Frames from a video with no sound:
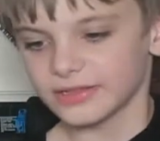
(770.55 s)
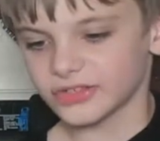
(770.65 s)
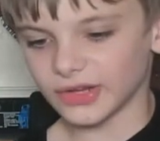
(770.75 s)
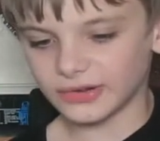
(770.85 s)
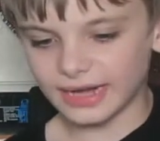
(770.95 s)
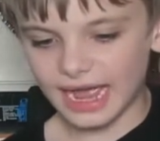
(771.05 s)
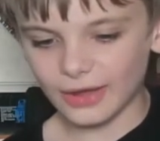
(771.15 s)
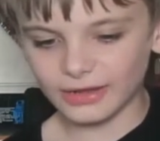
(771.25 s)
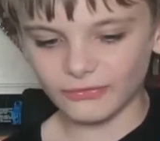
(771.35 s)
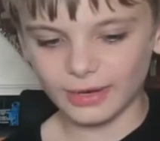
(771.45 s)
So
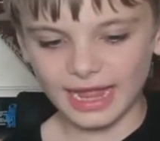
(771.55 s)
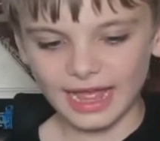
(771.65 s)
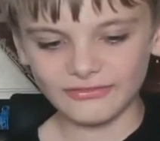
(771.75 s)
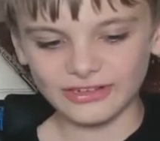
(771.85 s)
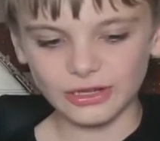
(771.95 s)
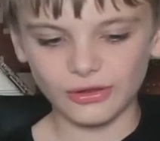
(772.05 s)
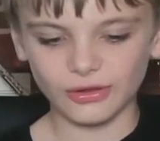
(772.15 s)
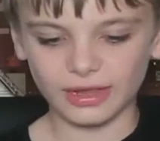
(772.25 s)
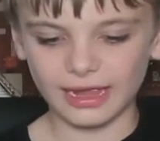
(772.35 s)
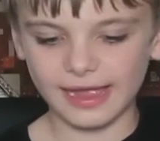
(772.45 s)
now if we have a
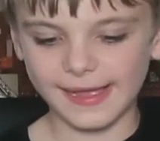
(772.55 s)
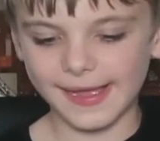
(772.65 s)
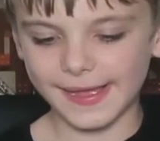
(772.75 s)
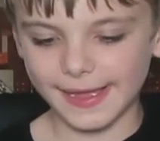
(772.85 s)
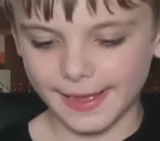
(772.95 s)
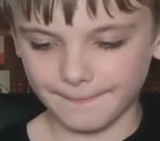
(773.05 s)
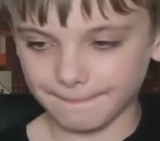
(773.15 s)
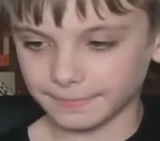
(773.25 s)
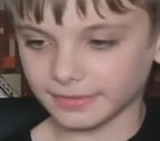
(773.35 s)
look at